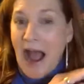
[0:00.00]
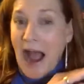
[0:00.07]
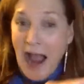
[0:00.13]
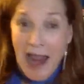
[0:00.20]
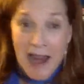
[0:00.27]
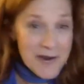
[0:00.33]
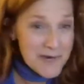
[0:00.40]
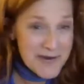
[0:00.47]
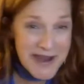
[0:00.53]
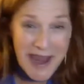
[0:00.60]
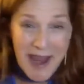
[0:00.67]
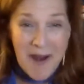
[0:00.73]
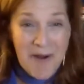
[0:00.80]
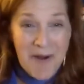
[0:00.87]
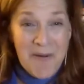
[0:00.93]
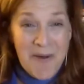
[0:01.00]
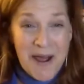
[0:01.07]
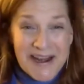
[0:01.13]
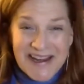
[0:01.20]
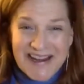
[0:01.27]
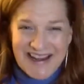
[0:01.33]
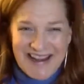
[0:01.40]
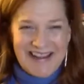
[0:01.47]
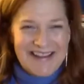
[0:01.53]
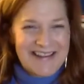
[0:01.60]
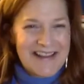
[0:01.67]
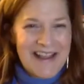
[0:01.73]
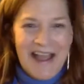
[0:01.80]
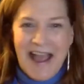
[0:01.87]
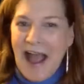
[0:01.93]
I don't care what it
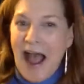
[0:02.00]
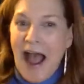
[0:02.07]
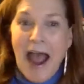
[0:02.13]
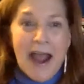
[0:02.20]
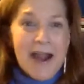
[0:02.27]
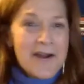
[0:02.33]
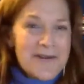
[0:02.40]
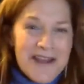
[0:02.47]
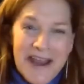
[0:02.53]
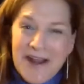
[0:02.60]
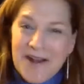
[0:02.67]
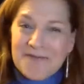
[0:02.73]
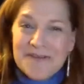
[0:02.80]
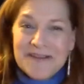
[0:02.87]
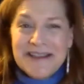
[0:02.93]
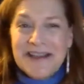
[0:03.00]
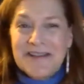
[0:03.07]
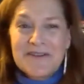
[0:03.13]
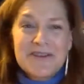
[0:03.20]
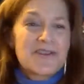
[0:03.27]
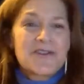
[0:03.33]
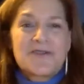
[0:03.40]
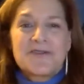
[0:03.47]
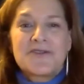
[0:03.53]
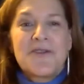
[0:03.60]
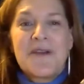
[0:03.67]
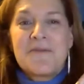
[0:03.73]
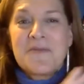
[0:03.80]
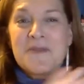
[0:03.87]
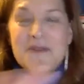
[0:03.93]
is. I don't care if it's even, she goes, you
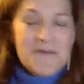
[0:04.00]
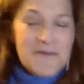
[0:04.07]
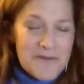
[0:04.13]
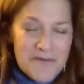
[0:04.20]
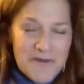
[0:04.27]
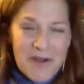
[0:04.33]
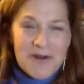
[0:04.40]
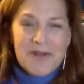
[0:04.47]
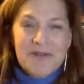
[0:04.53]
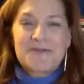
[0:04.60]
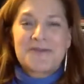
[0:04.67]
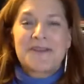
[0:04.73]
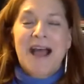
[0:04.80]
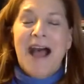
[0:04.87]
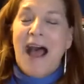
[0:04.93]
have beautiful photos.